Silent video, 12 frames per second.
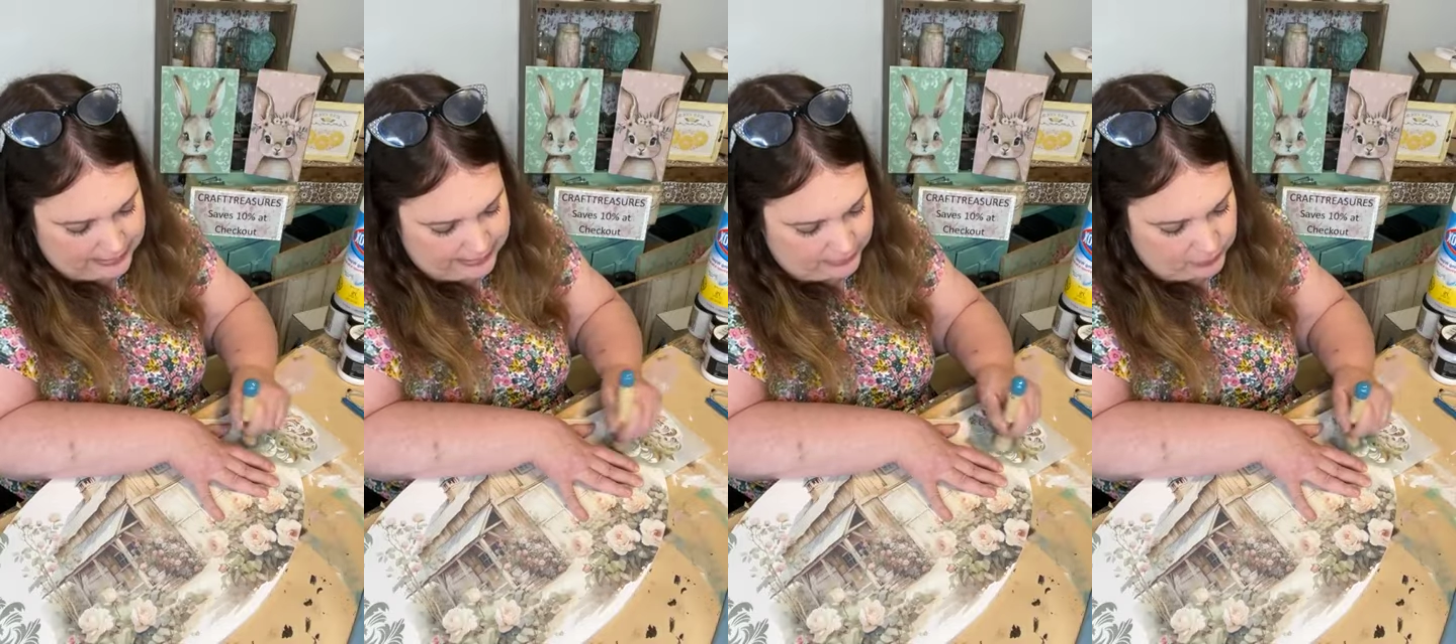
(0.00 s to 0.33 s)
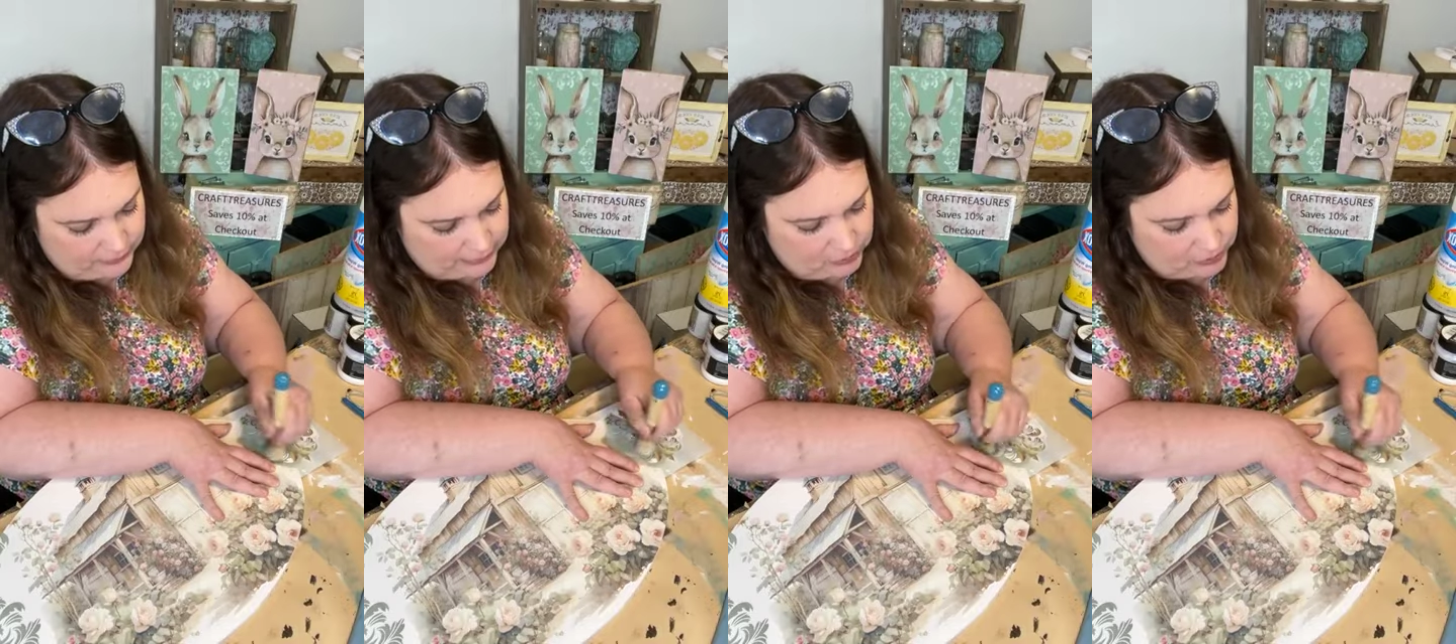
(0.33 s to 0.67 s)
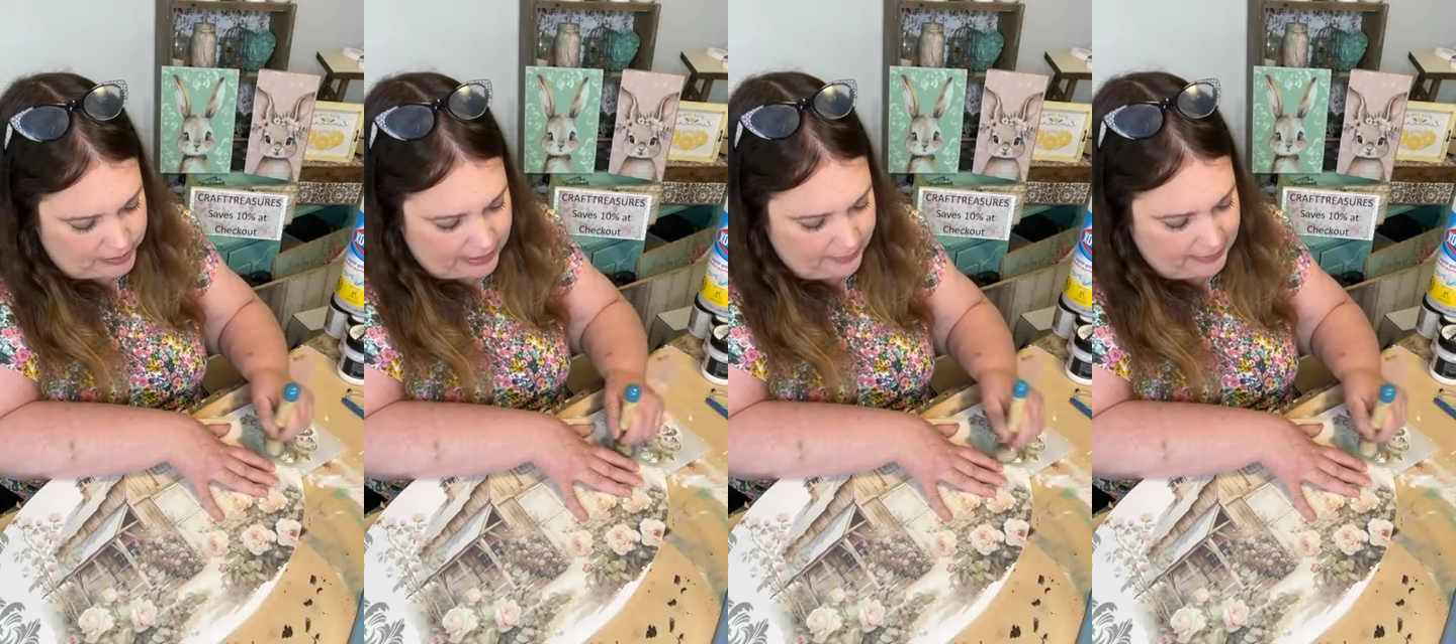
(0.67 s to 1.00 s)
And they
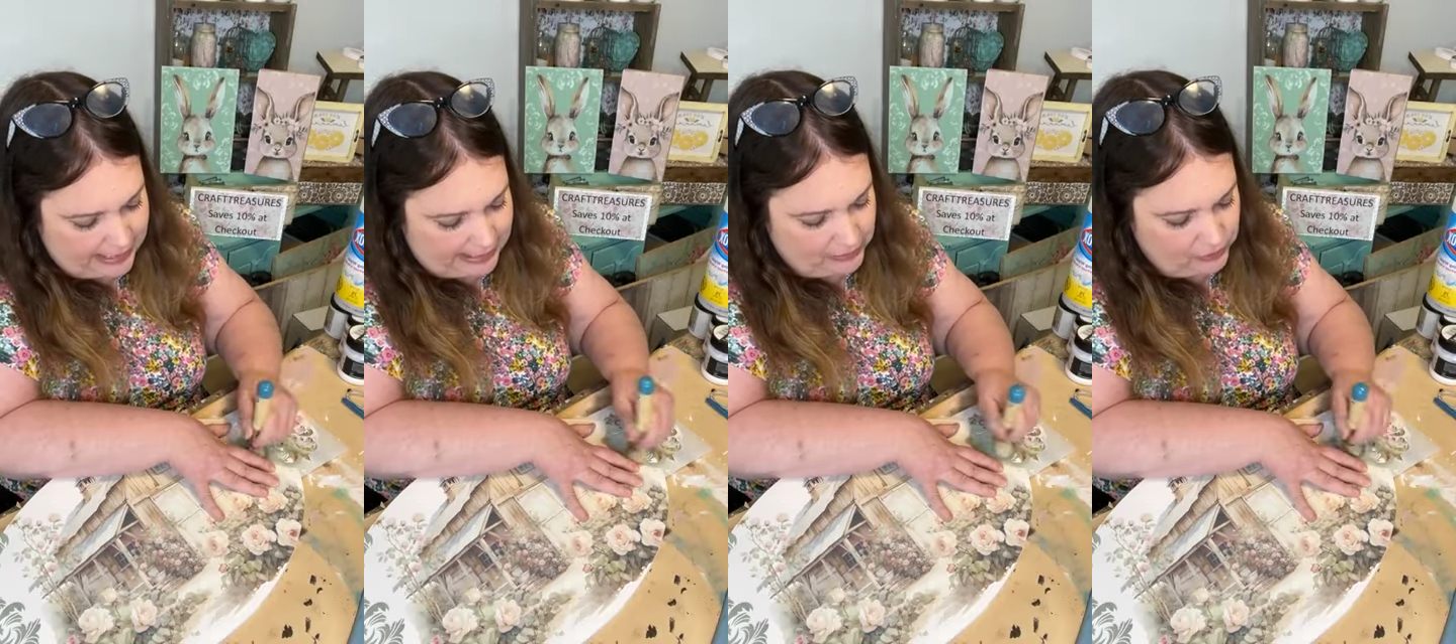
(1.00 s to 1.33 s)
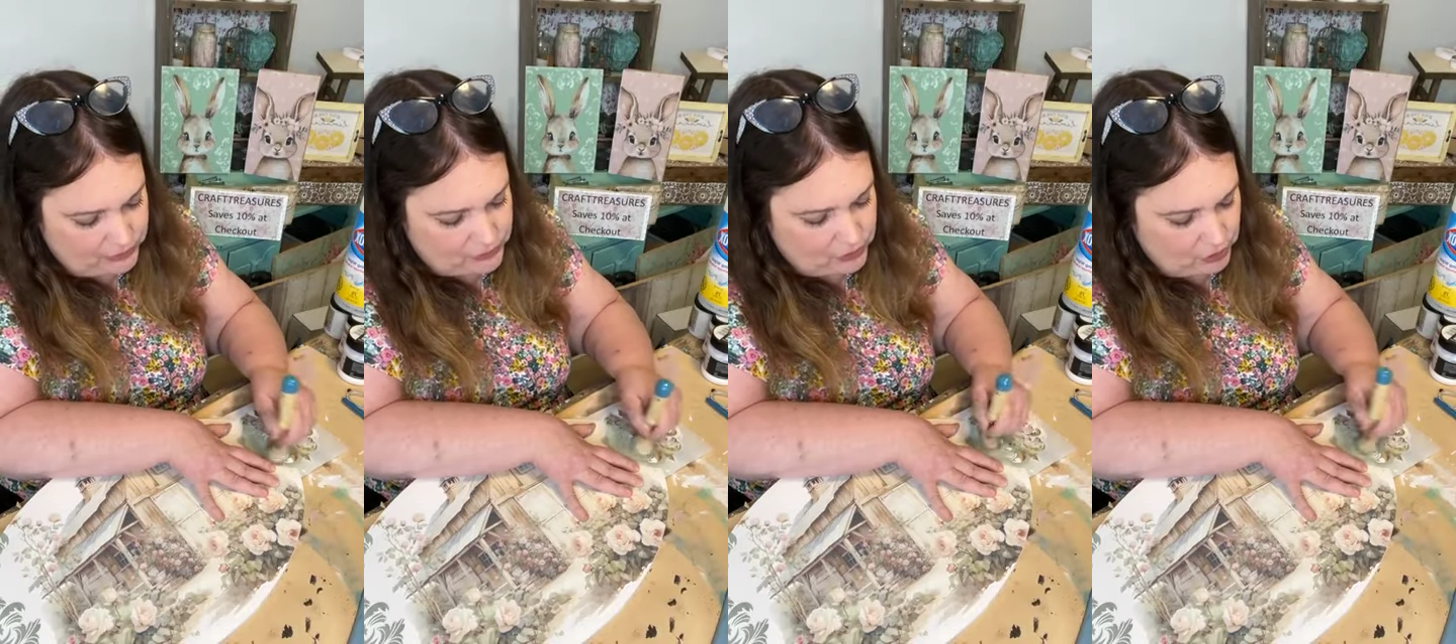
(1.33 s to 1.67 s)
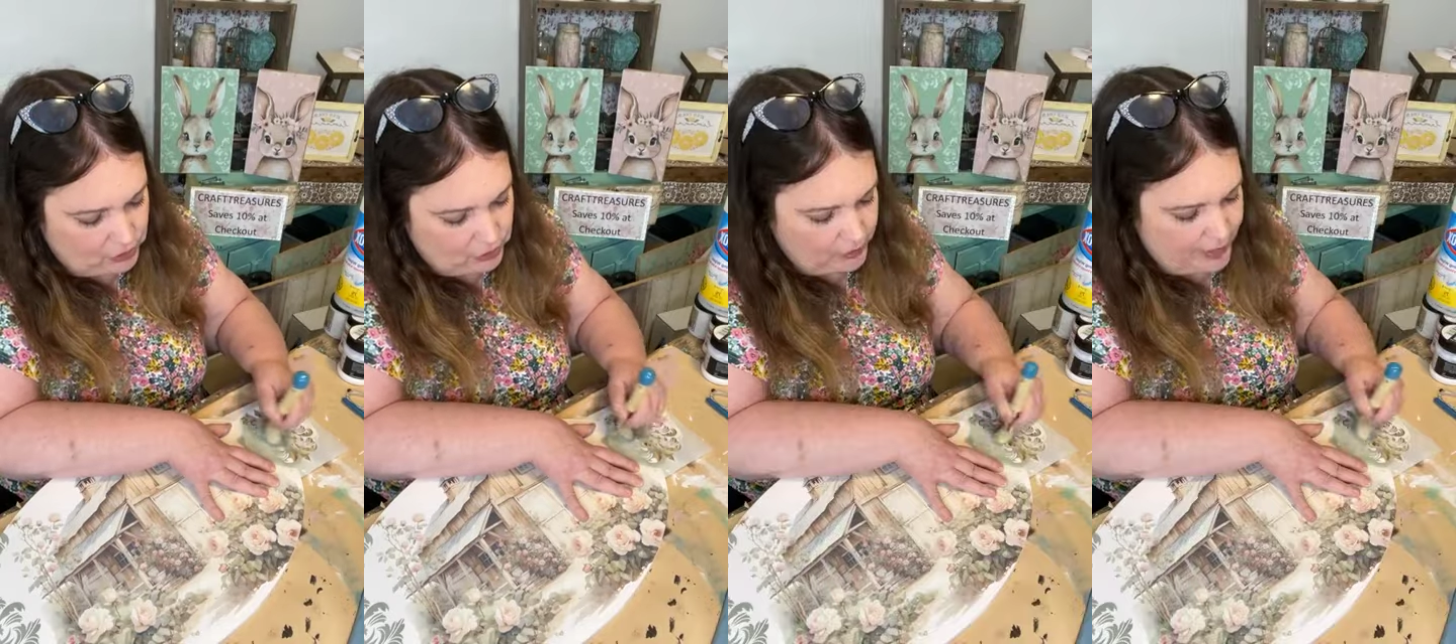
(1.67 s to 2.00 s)
are coming out
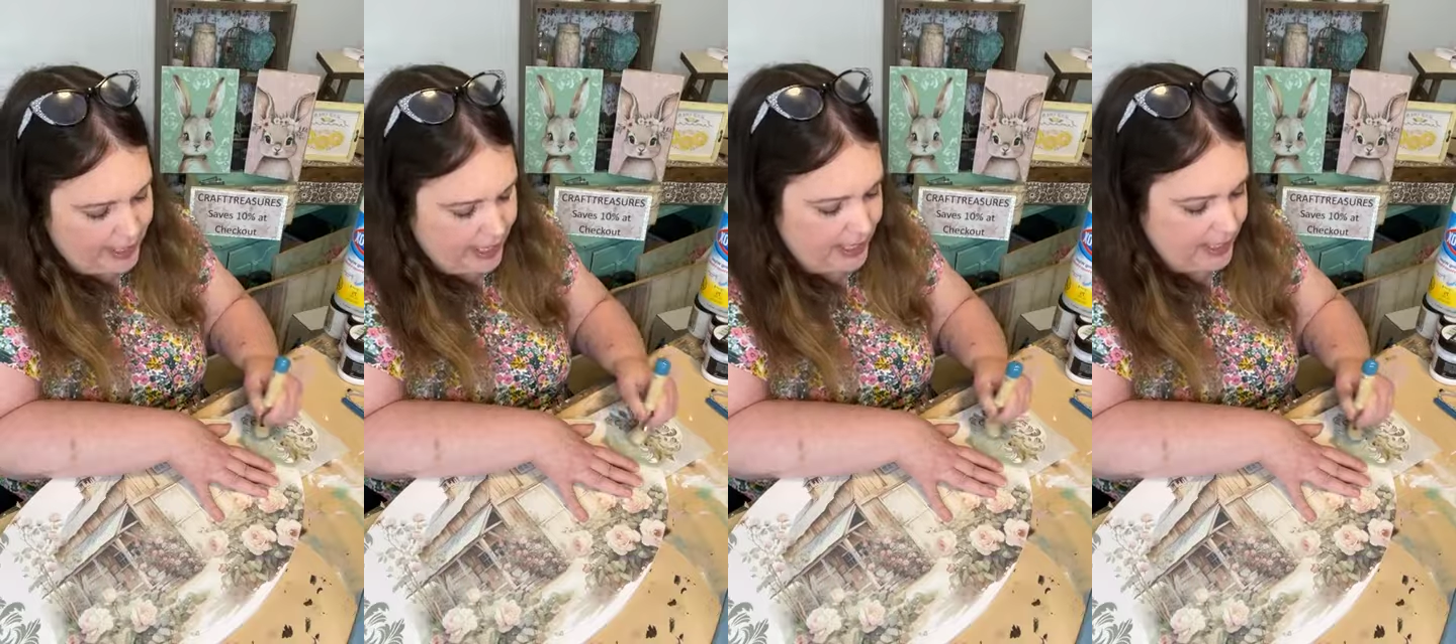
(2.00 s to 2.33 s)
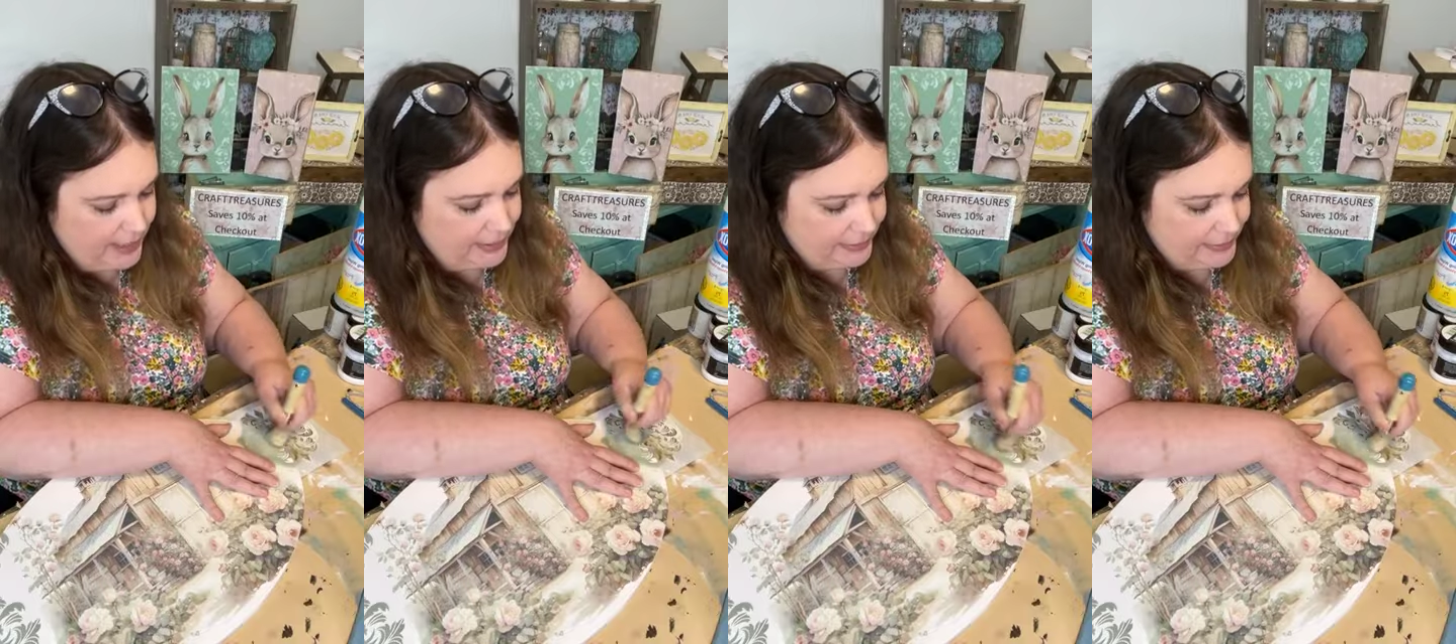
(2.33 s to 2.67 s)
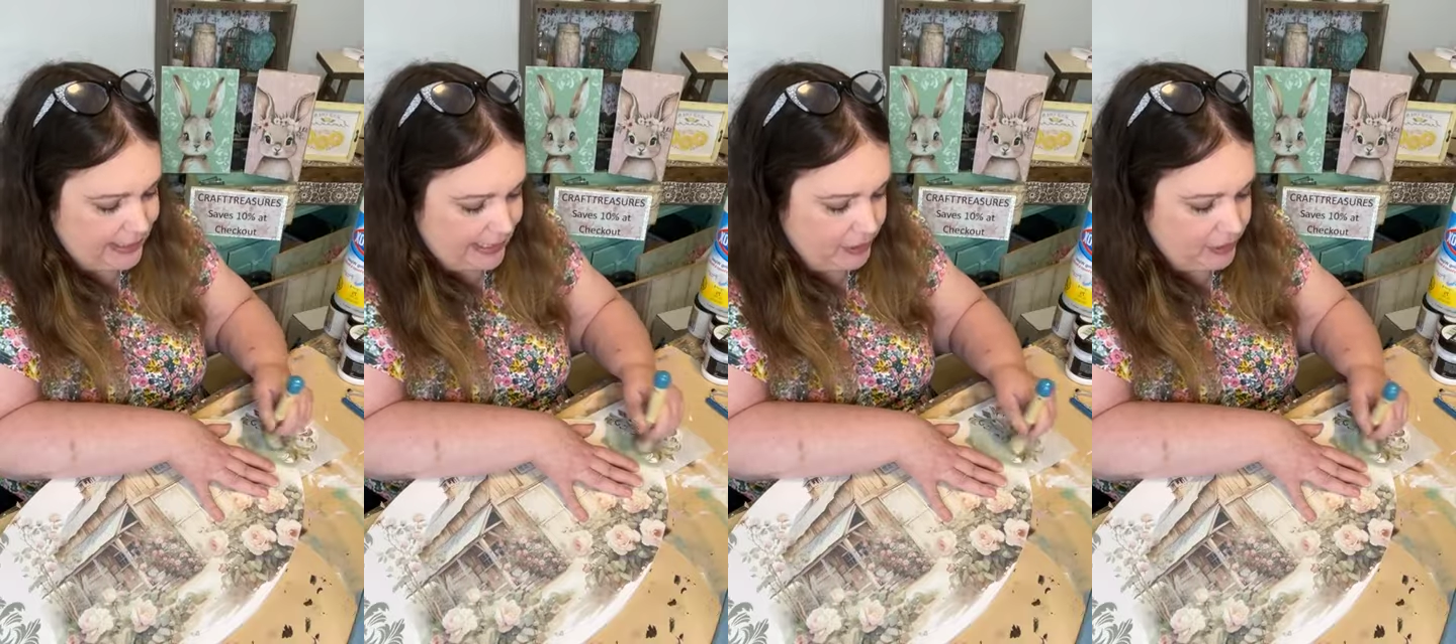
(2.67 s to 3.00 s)
on
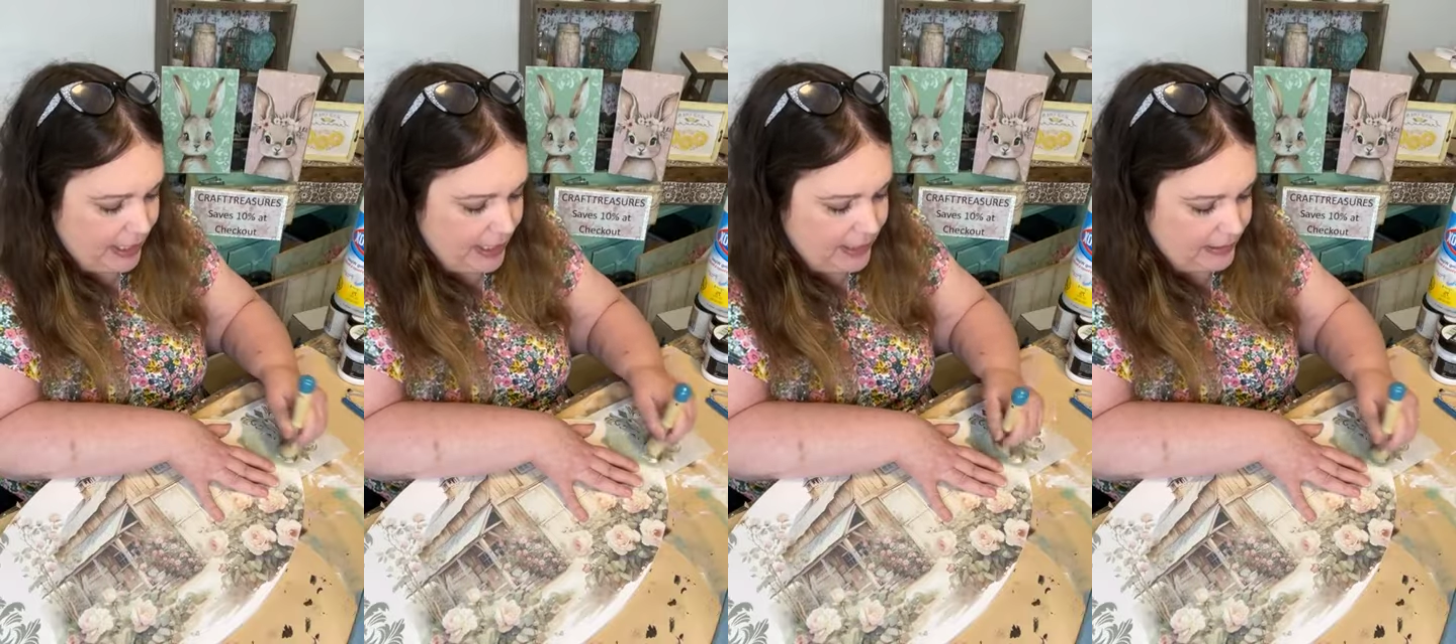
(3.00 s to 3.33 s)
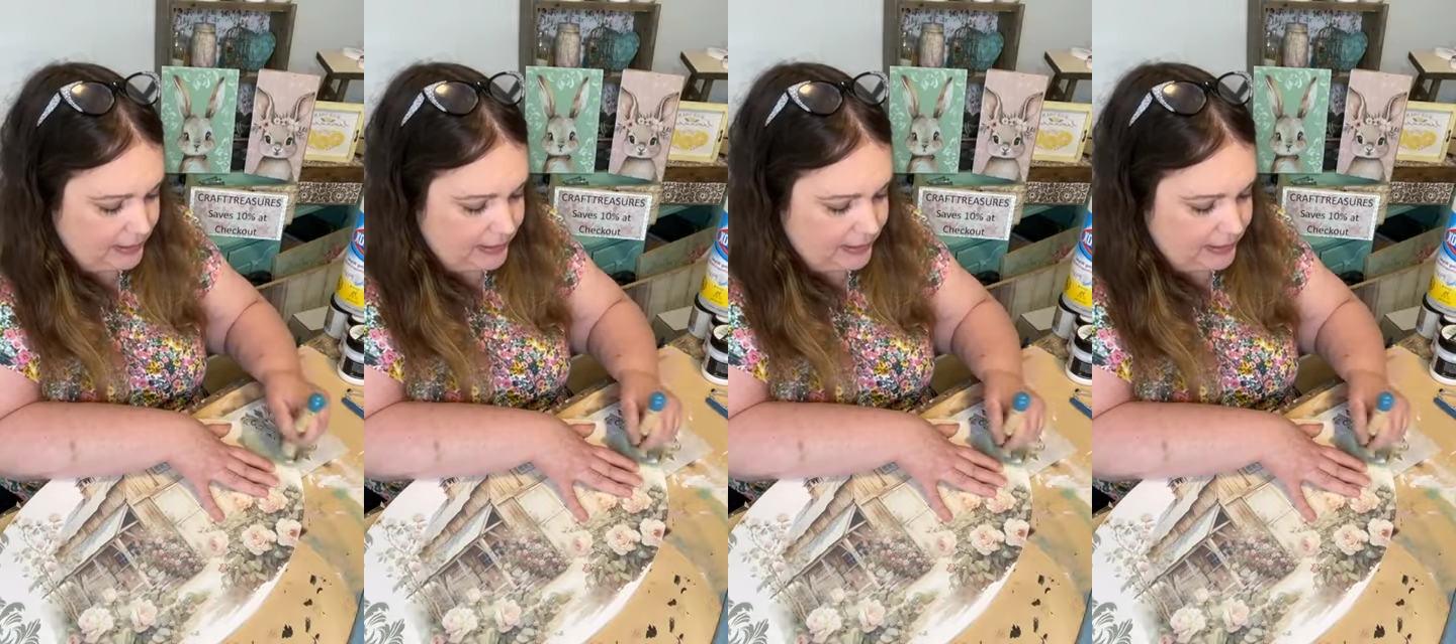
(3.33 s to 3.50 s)
Saturday